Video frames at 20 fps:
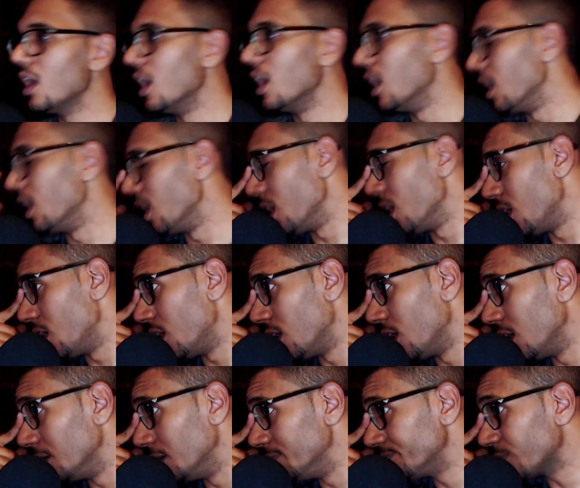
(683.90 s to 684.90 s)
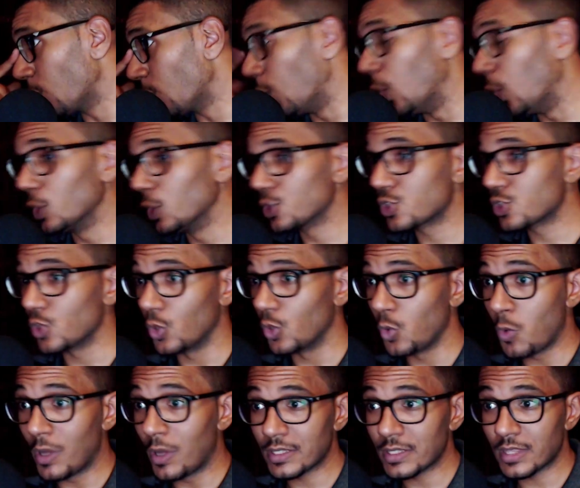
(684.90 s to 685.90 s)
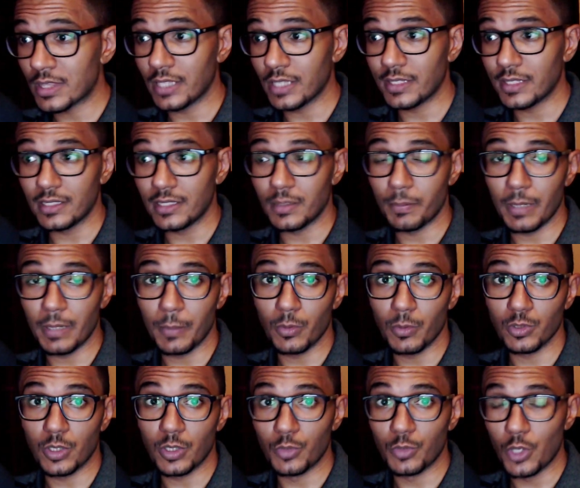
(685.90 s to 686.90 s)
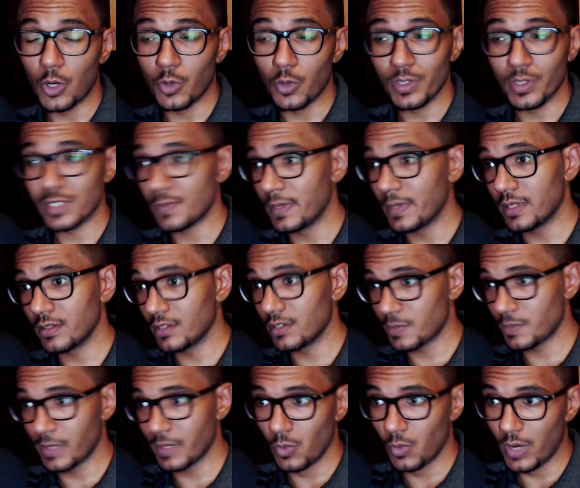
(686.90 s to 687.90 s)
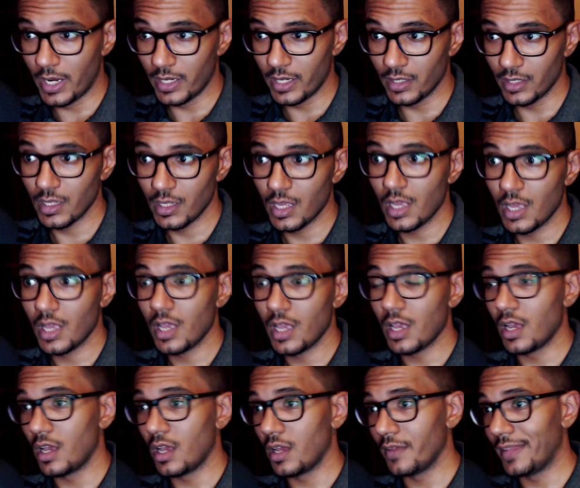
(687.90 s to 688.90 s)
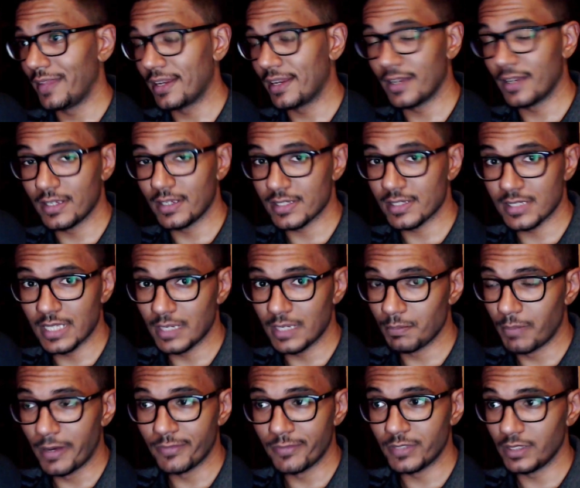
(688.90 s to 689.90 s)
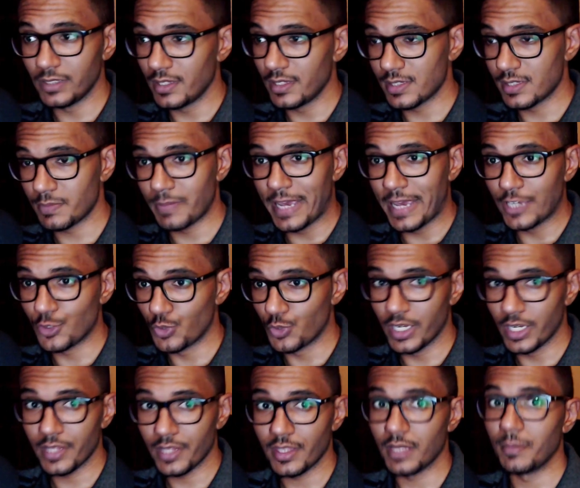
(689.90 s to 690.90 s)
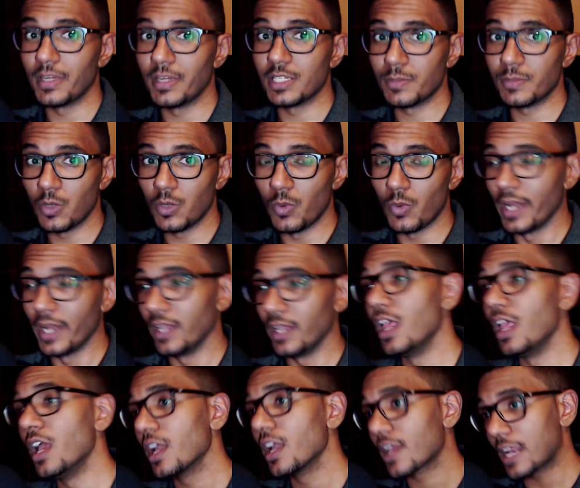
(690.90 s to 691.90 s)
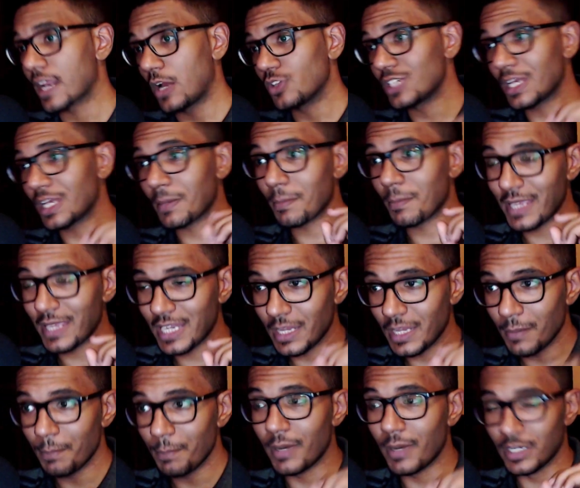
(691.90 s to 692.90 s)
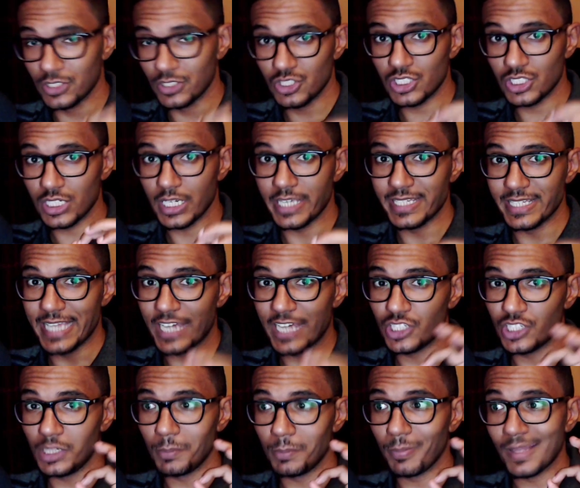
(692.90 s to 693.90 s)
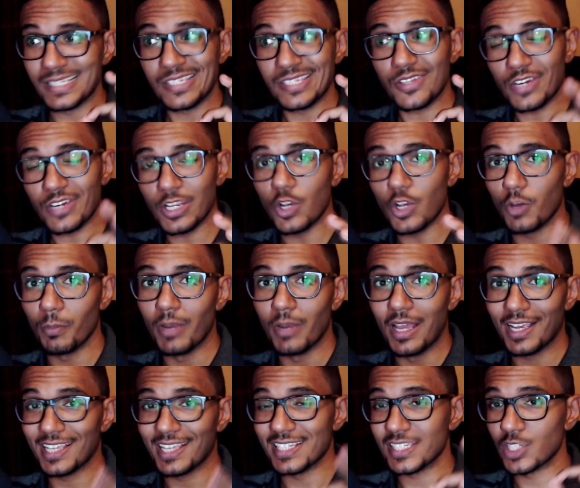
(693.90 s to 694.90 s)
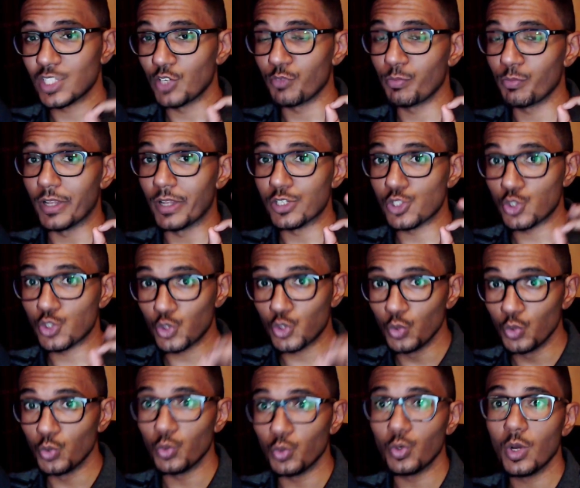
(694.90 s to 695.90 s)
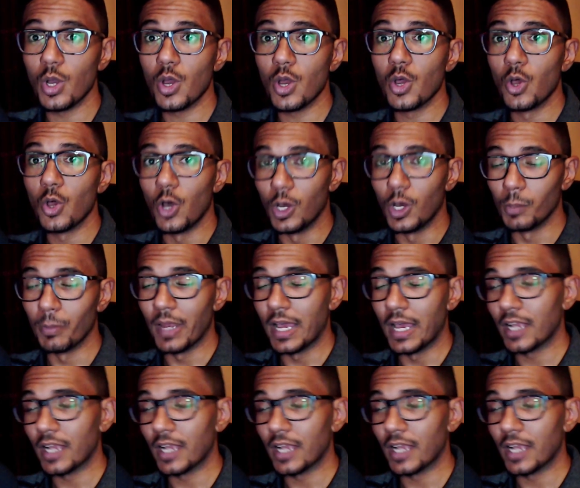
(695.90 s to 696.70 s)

uh, also one thing that the people don't know it's been it's been a while uh, not It's not buffed in dispatch or anything, but it's been a while. Crouching medium punch is actually plus 3 on block instead of plus 2 on block